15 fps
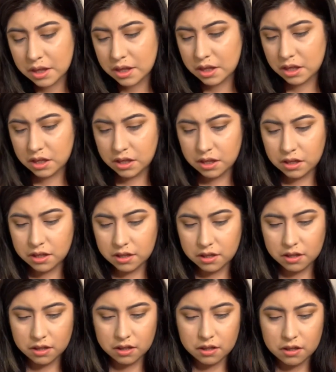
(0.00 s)

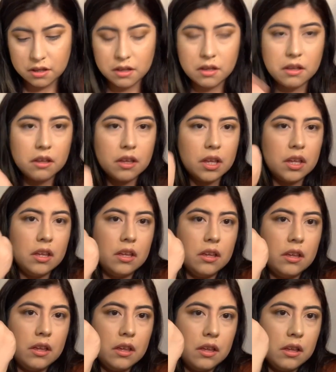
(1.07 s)

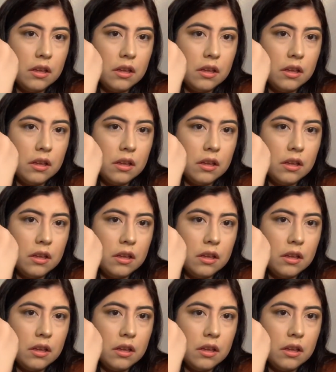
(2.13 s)
(silence)